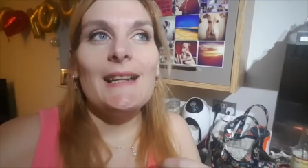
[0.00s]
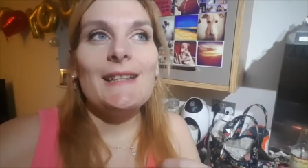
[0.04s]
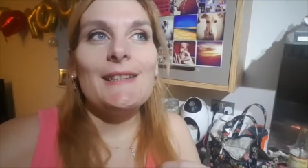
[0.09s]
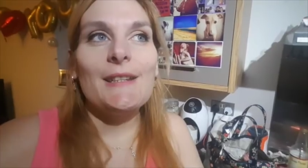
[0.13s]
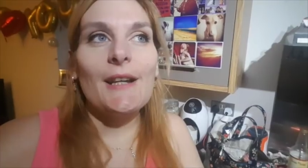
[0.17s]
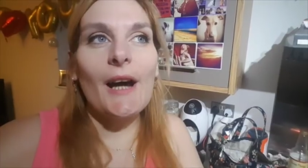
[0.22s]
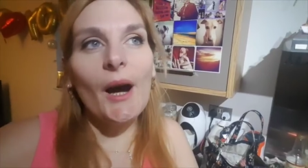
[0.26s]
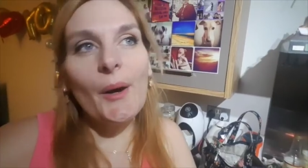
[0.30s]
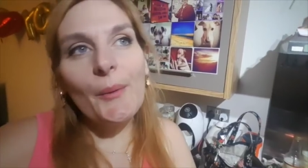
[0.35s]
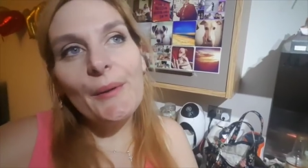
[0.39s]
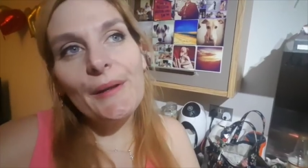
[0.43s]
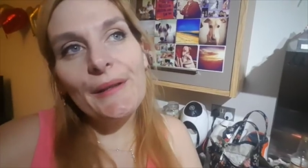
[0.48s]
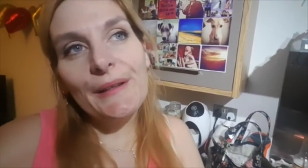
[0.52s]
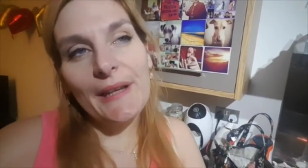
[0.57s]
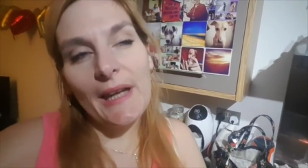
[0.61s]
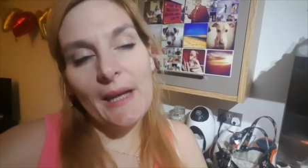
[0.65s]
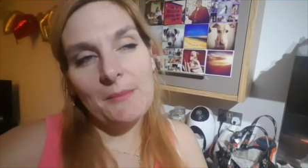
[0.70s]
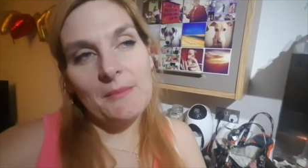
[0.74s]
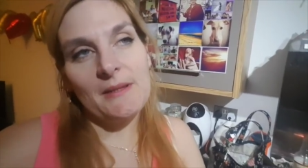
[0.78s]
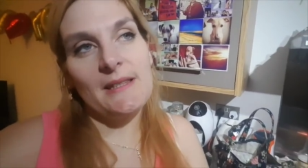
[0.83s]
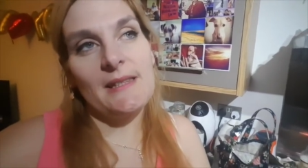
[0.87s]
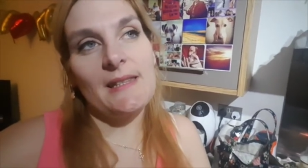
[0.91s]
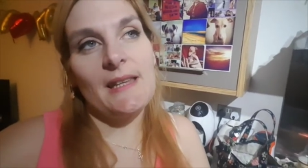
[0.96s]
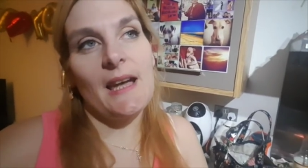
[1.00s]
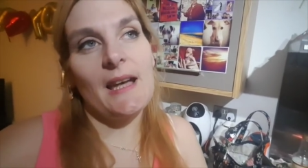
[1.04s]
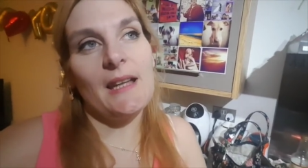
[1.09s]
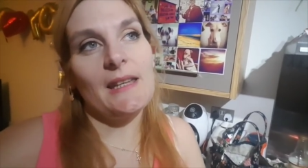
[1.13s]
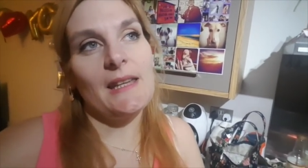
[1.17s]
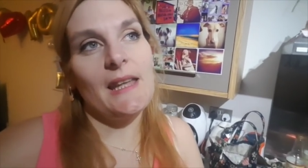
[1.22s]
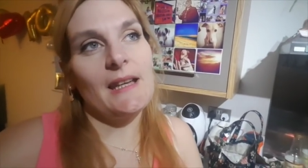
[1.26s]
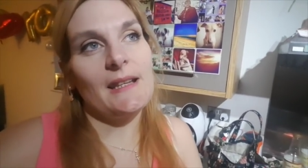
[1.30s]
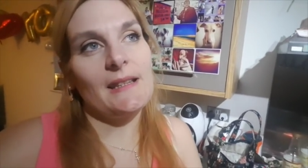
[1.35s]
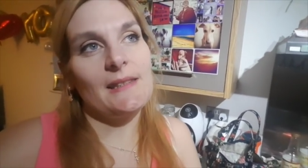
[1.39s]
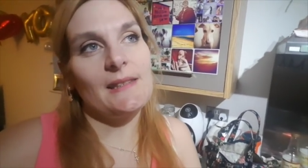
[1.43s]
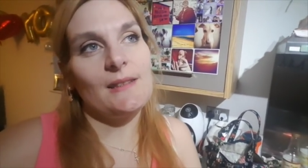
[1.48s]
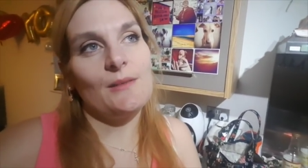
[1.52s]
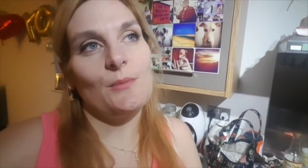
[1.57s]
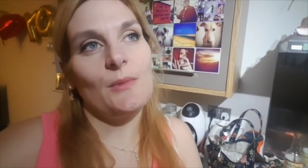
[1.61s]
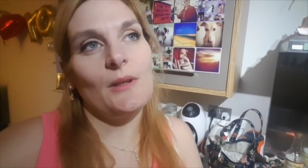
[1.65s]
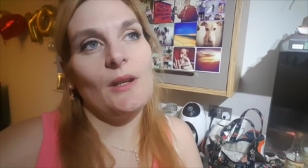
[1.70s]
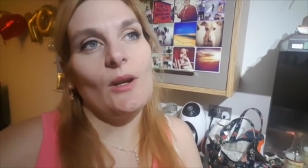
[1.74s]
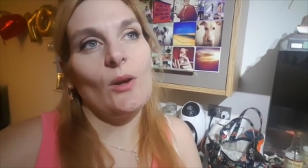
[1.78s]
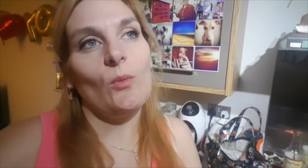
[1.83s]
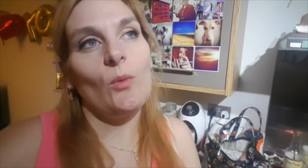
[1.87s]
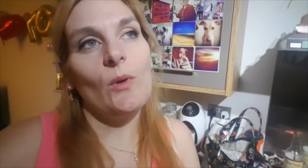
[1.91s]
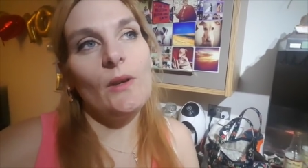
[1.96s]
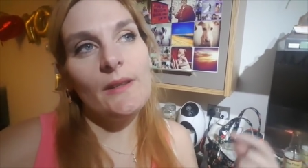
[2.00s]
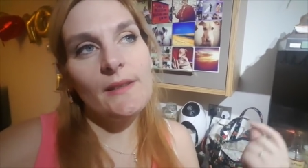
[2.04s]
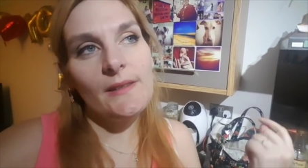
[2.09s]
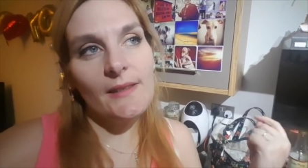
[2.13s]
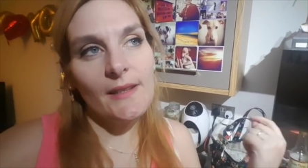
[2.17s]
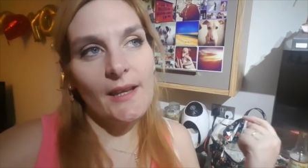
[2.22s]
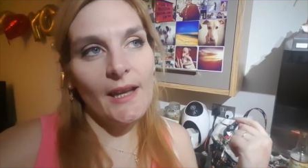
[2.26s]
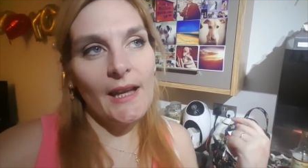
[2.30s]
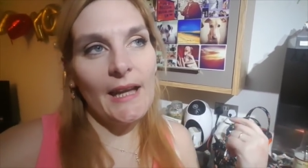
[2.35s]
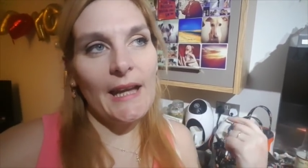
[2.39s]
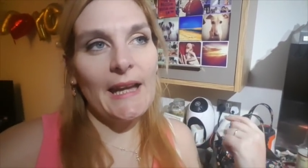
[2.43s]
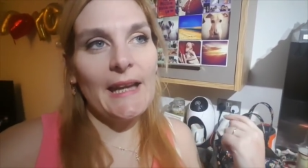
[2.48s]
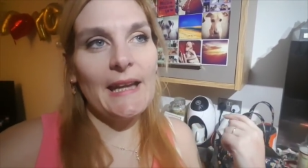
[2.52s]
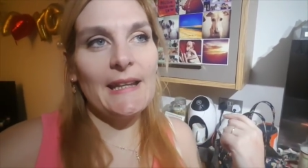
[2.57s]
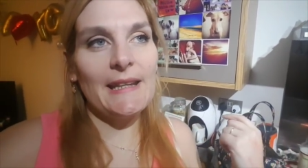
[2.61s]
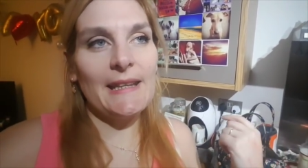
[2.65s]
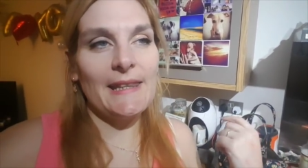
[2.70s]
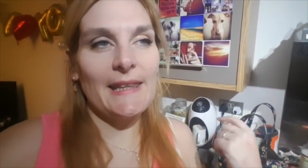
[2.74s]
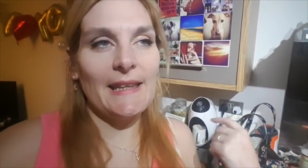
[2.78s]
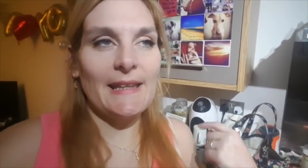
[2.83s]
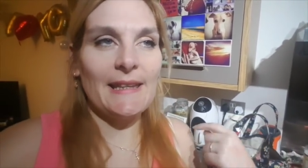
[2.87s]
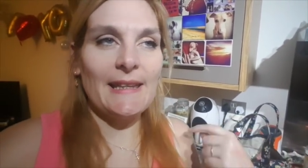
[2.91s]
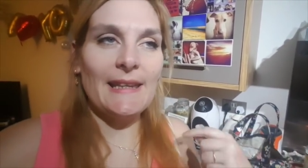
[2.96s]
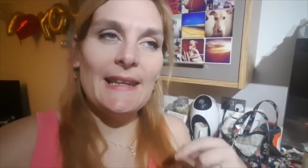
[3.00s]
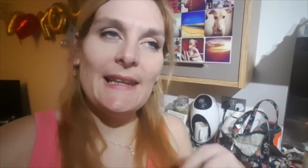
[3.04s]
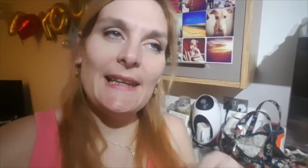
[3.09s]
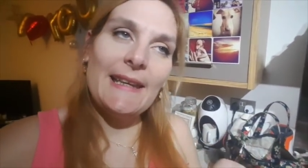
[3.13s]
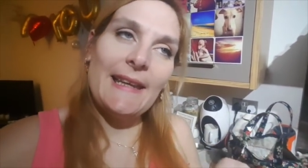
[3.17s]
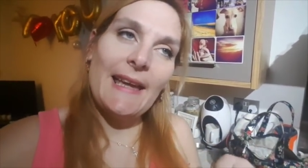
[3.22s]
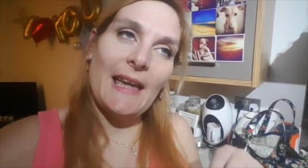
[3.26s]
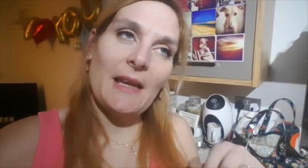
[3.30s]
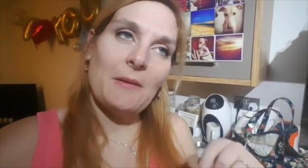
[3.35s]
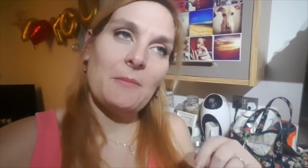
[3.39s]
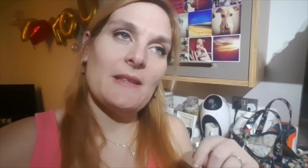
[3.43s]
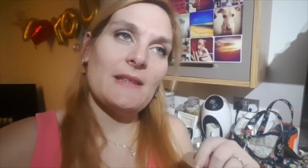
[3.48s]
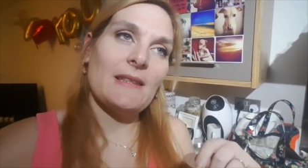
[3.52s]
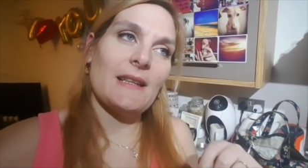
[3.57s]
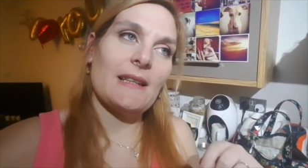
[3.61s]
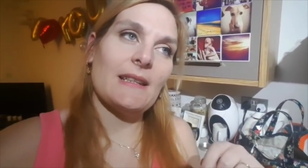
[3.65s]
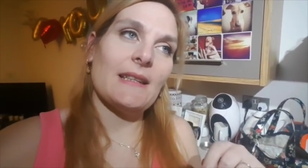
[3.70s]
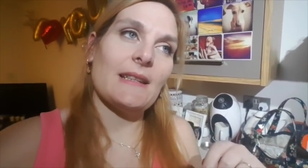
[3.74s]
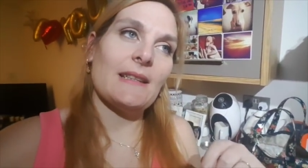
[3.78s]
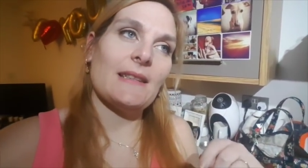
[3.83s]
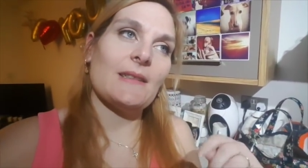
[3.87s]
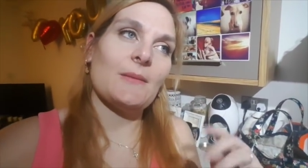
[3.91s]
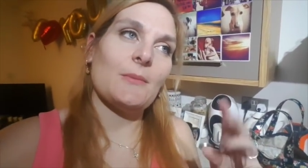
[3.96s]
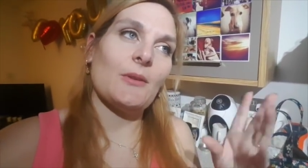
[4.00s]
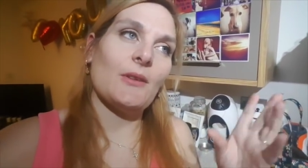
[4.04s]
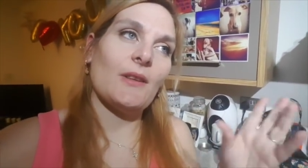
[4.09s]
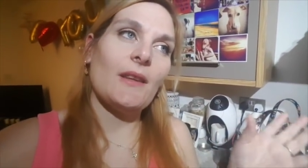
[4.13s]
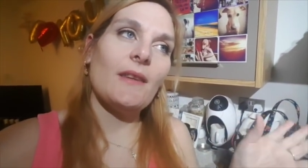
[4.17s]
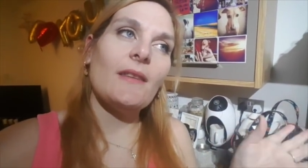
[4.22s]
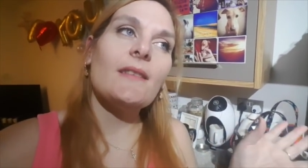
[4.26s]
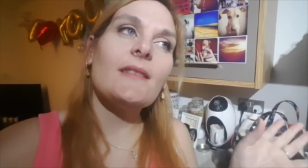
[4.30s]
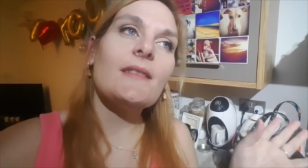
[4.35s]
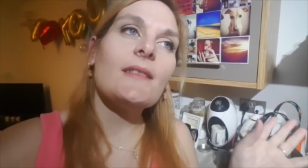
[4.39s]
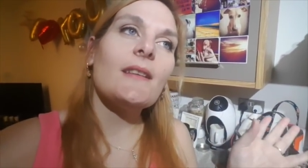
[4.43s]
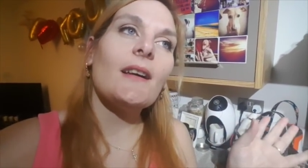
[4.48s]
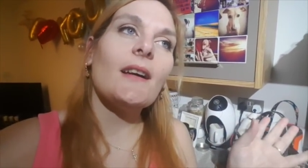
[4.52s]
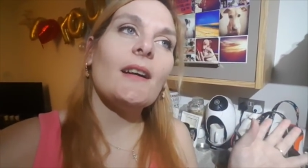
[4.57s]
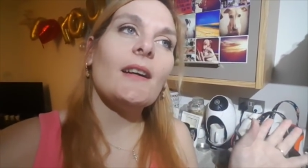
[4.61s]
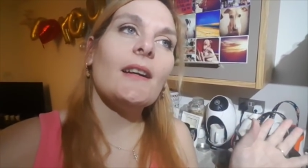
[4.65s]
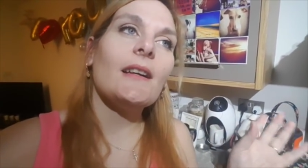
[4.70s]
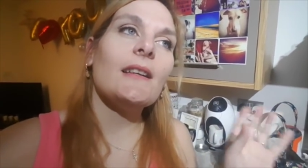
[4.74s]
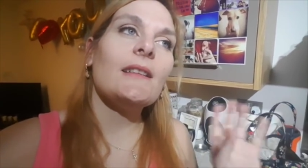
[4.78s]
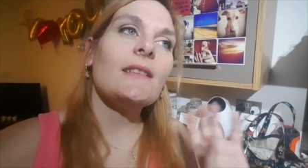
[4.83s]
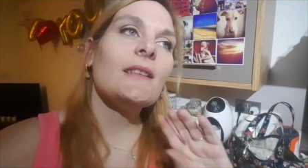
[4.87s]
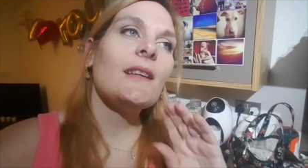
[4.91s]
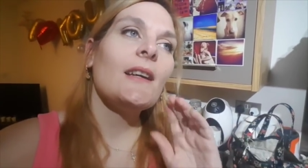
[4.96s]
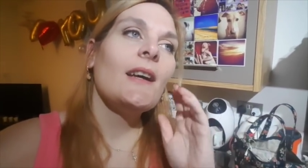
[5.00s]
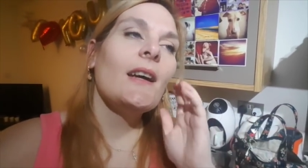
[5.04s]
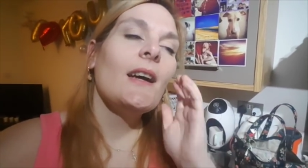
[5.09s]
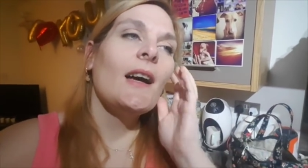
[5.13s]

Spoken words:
Darwin came and sat next to me on one side, then Gilly came and sat next to me on the other side,